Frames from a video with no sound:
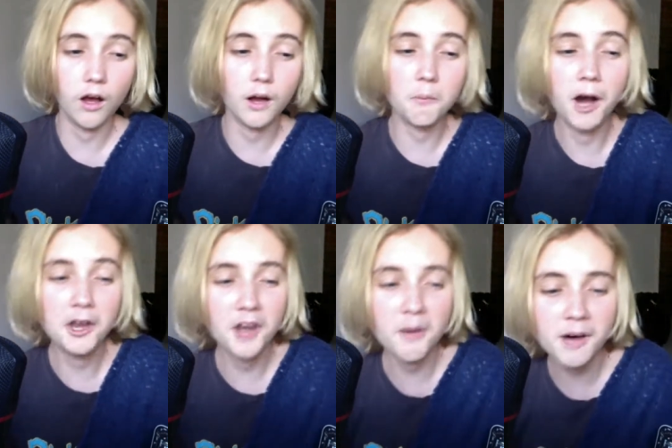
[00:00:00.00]
My
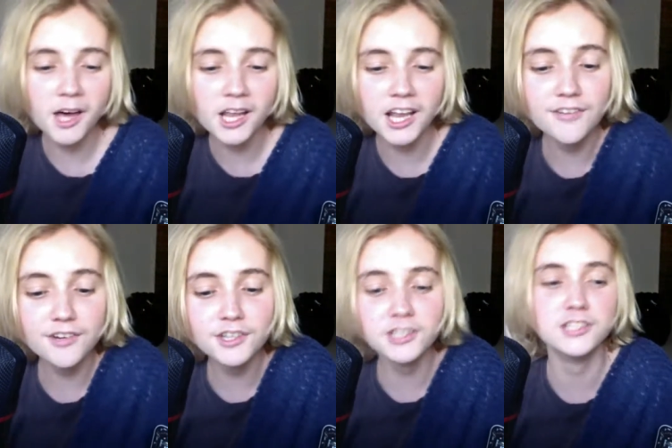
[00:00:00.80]
number
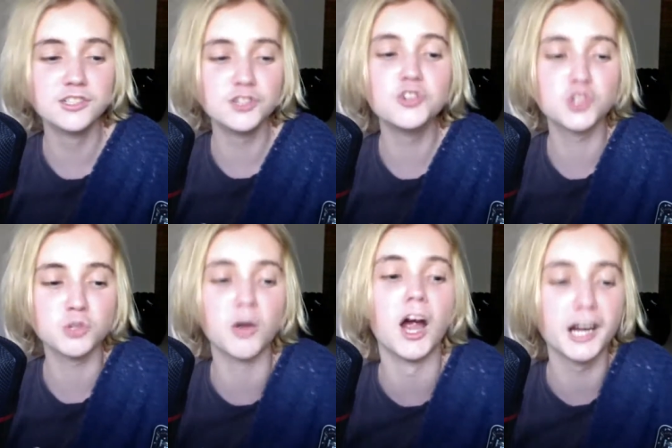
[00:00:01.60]
11 is
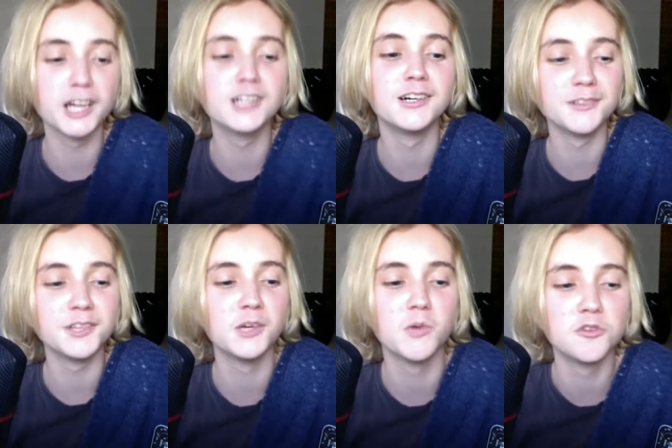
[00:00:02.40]
Shrek, the
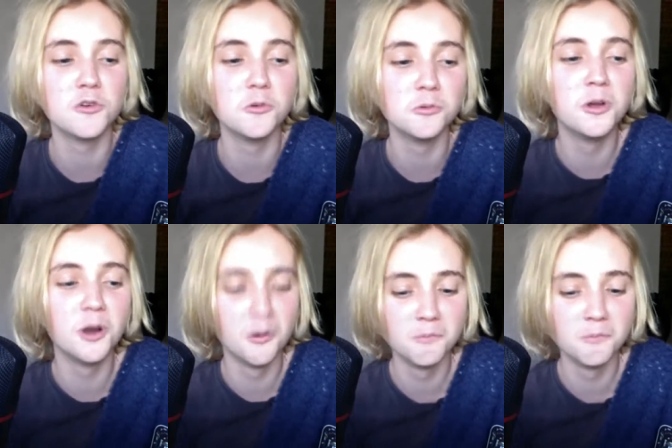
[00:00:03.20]
original. Yeah.